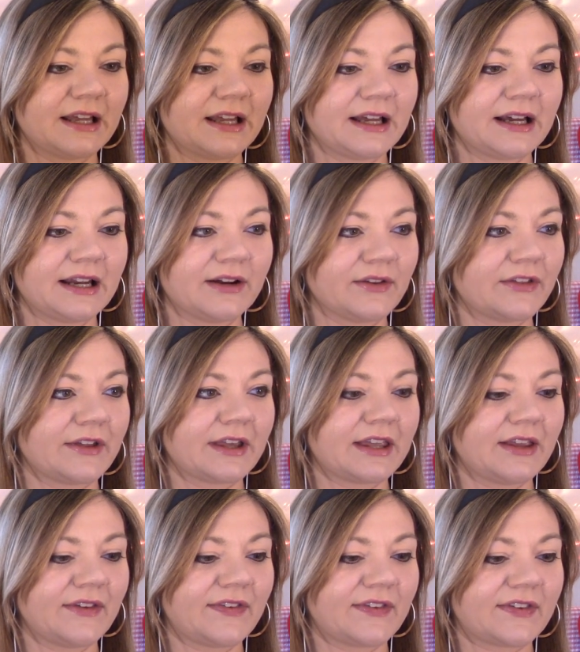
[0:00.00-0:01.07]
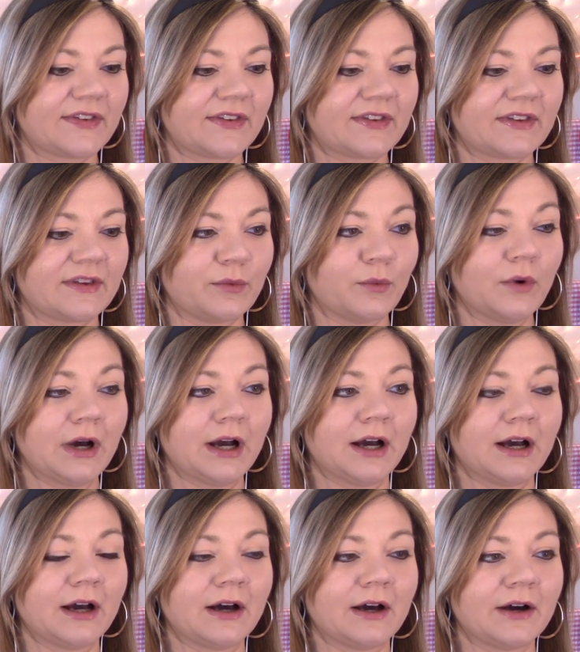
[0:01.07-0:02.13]
I don't think he's...
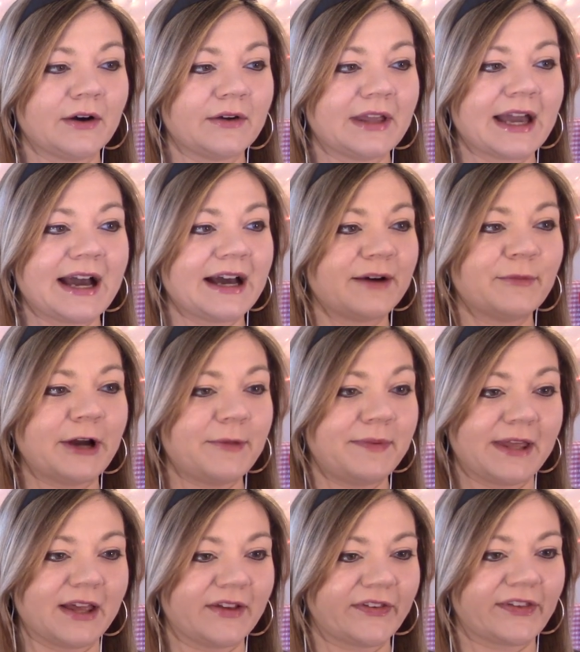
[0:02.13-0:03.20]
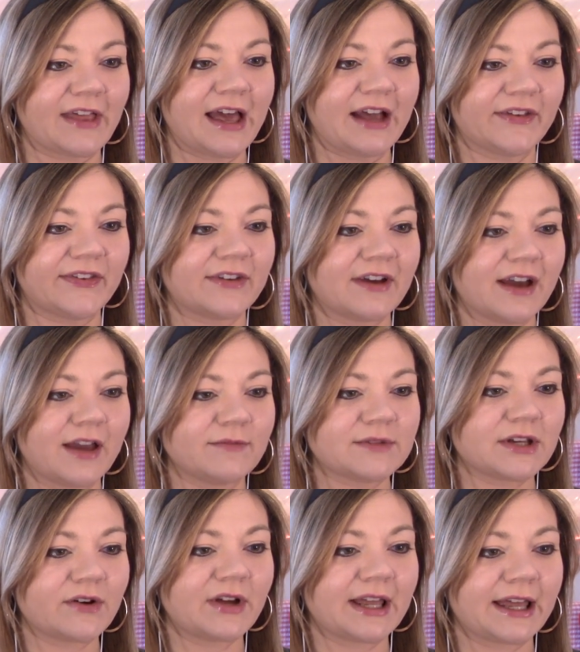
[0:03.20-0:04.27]
Whoa, yeah. Might be his last time
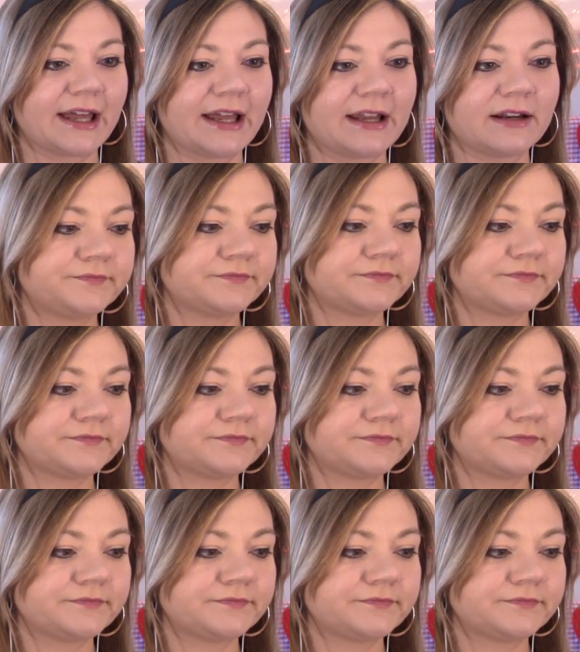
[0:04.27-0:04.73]
doing it.